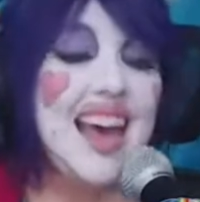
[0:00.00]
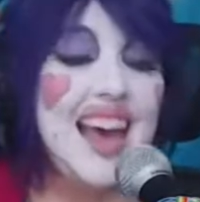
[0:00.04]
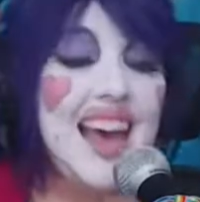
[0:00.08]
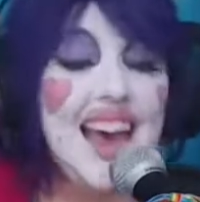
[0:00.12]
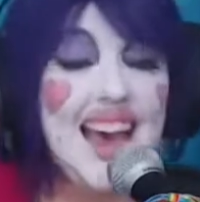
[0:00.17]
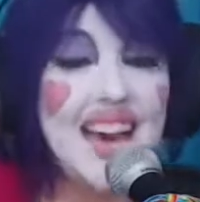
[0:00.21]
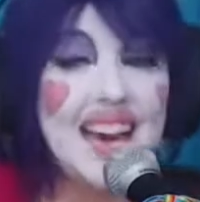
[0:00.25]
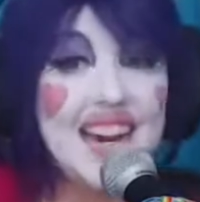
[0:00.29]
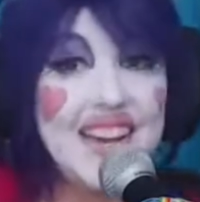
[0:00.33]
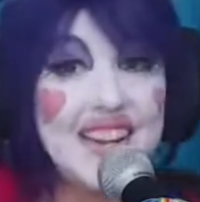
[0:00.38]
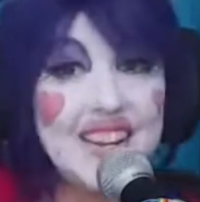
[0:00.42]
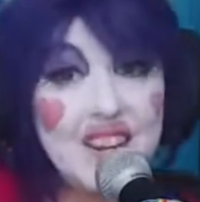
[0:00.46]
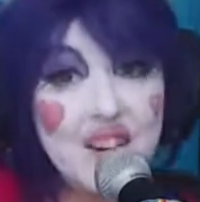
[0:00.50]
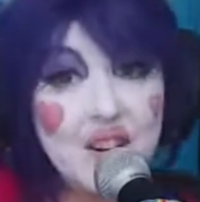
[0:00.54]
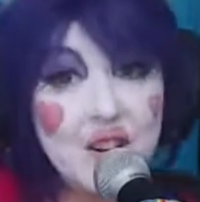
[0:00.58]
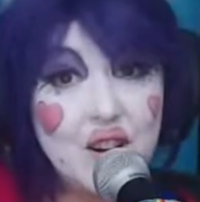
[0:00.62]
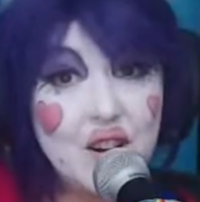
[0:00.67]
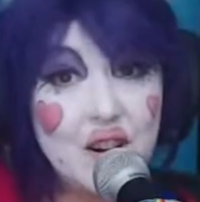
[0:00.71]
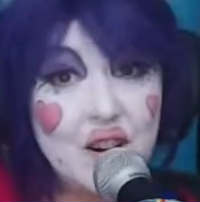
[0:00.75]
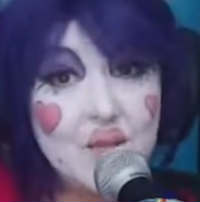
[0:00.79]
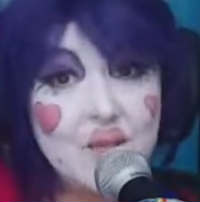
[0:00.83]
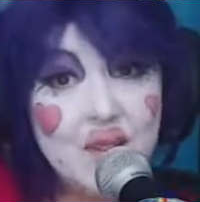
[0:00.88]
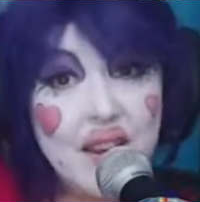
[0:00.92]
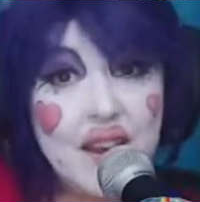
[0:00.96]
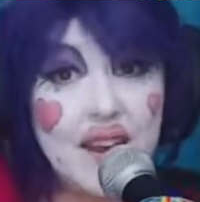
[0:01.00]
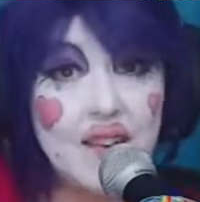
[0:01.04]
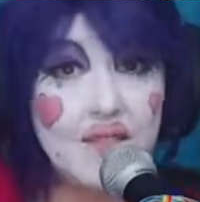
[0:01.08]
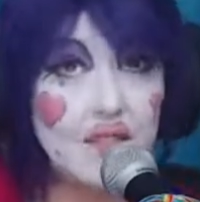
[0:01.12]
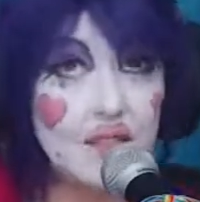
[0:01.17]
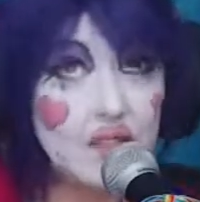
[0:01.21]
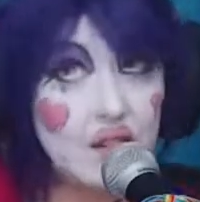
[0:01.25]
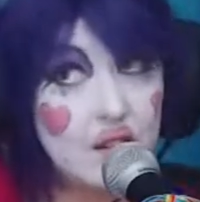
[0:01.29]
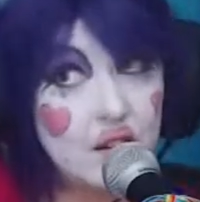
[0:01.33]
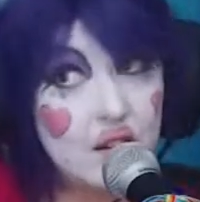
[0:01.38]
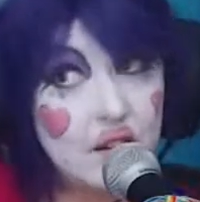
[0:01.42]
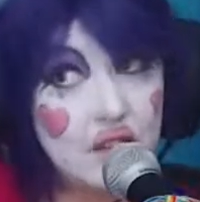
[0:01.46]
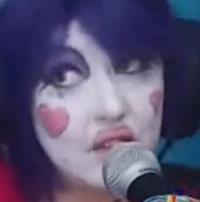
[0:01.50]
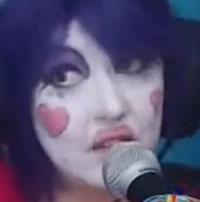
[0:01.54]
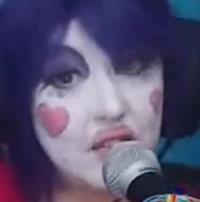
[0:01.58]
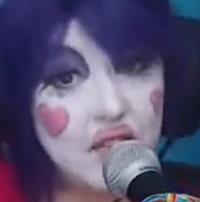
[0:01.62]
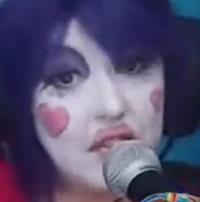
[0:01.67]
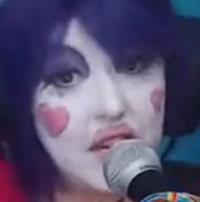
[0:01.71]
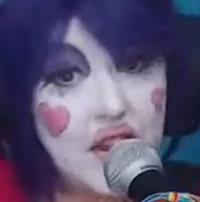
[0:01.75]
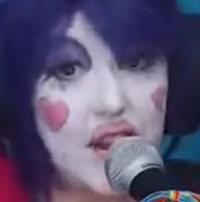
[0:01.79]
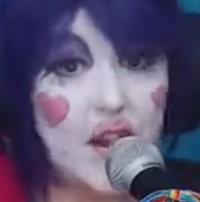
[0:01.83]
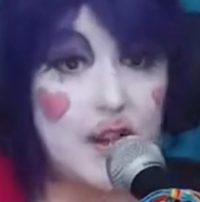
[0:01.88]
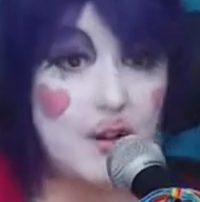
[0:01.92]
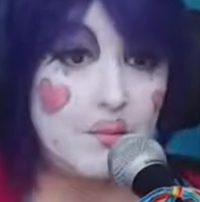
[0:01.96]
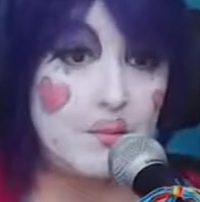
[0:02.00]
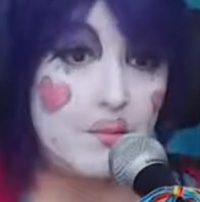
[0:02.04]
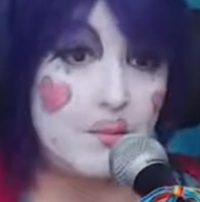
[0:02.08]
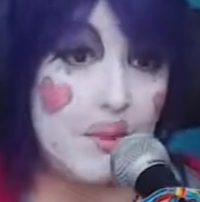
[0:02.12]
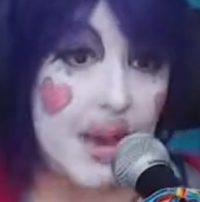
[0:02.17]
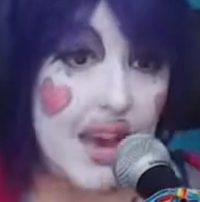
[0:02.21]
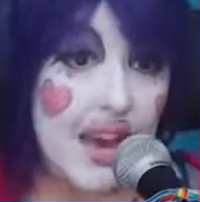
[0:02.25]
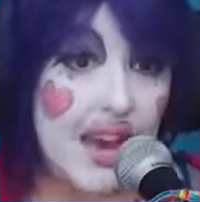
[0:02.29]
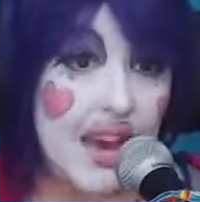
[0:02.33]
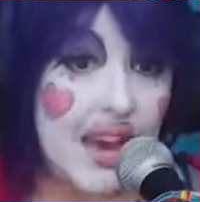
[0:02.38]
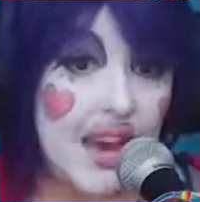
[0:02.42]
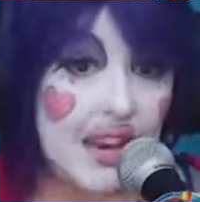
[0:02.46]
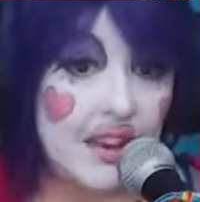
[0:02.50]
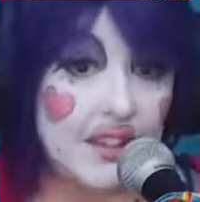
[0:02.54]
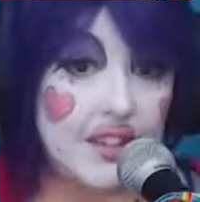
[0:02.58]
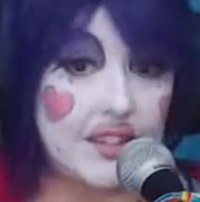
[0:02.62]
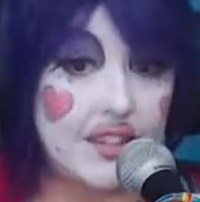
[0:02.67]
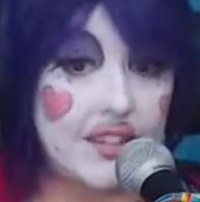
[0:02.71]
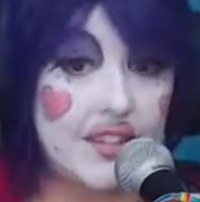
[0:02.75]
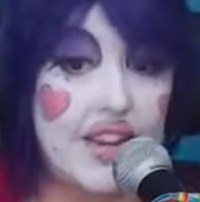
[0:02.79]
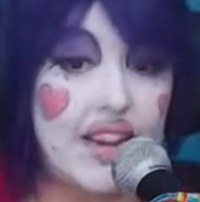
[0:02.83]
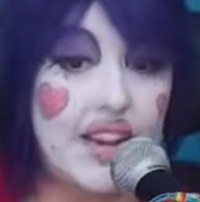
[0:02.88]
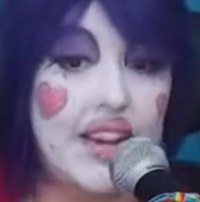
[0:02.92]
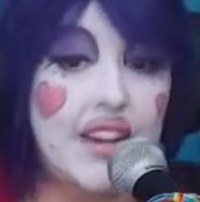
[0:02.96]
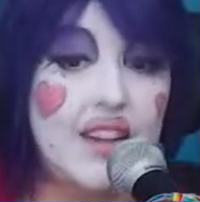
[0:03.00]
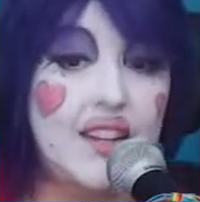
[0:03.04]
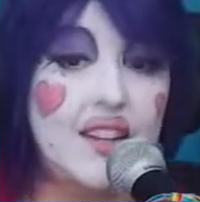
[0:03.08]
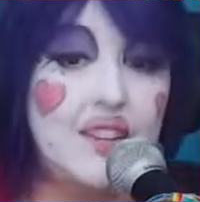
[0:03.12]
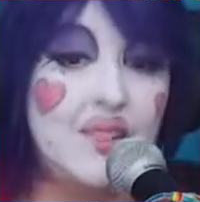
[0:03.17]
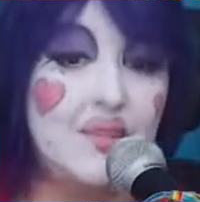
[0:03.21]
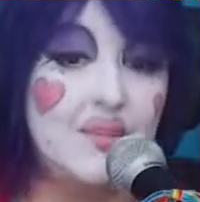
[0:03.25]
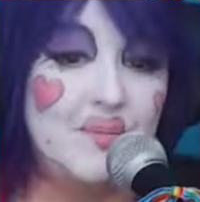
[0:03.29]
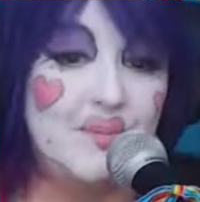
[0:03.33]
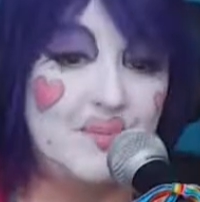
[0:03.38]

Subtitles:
And I know I'm never gonna get them back again.